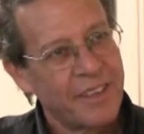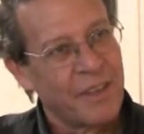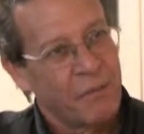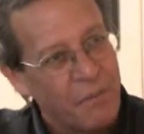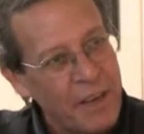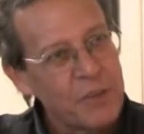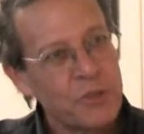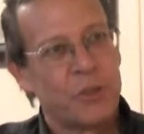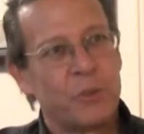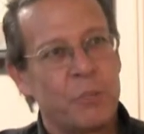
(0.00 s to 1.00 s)
The faith
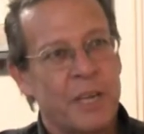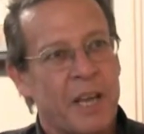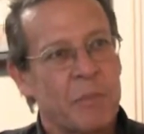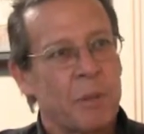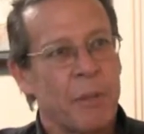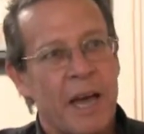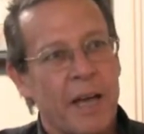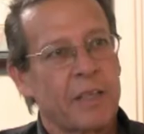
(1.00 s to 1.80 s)
should be coming back